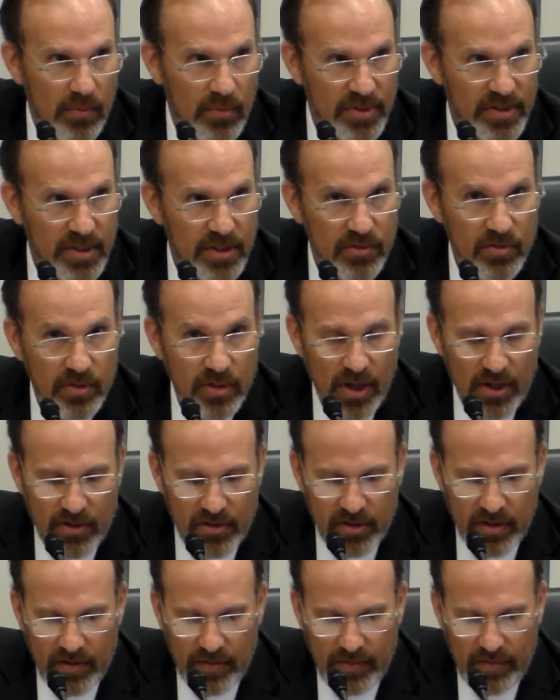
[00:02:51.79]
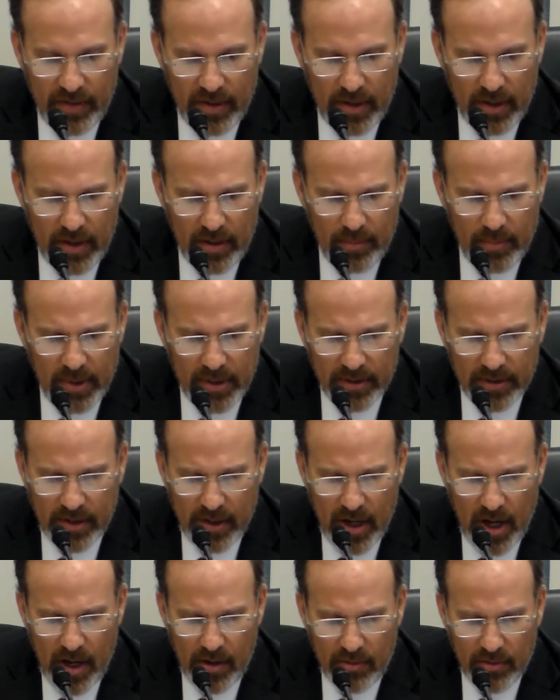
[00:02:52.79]
was the introduction of a bill
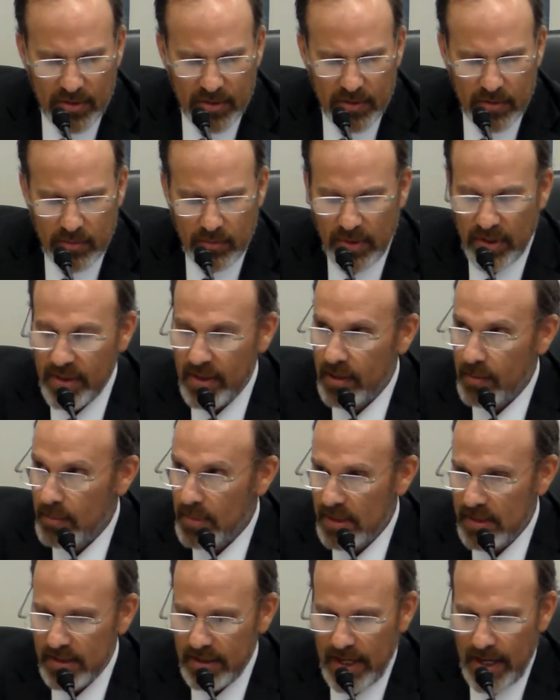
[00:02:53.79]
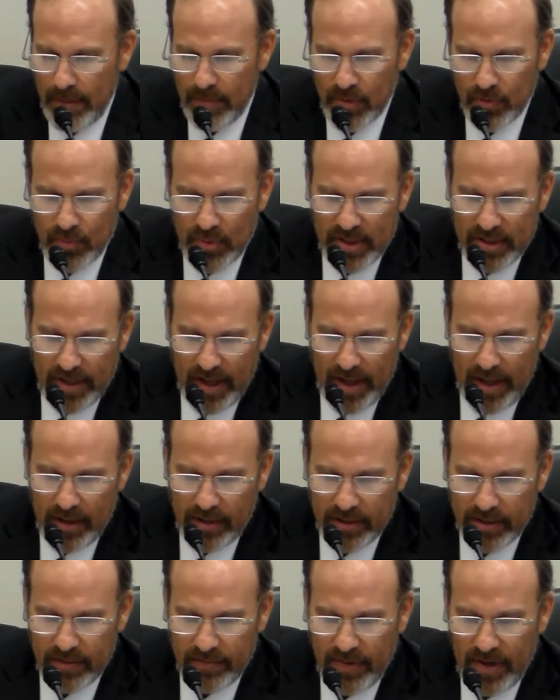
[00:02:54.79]
in Congress we think misnamed the
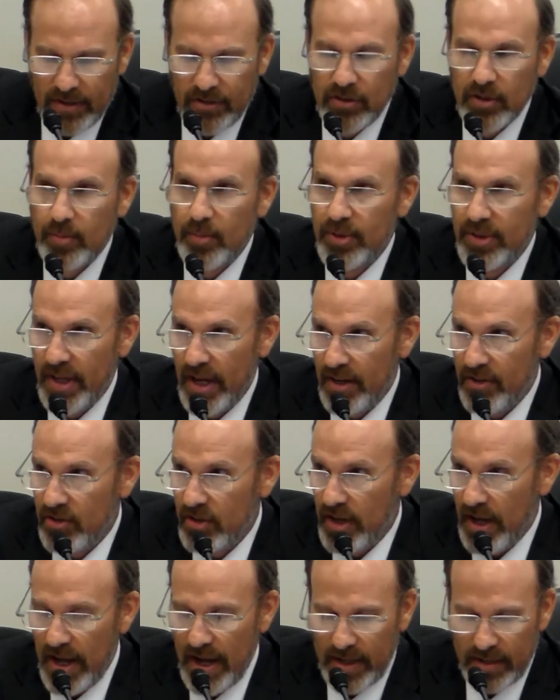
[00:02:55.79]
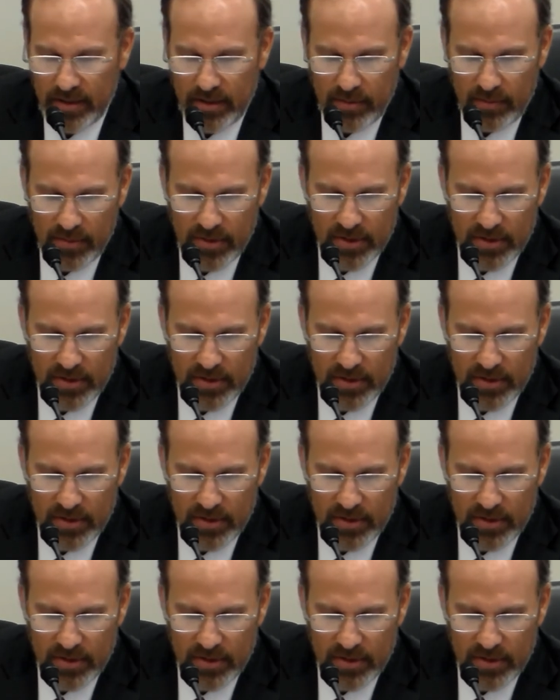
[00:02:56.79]
Retail Investor Protection Act,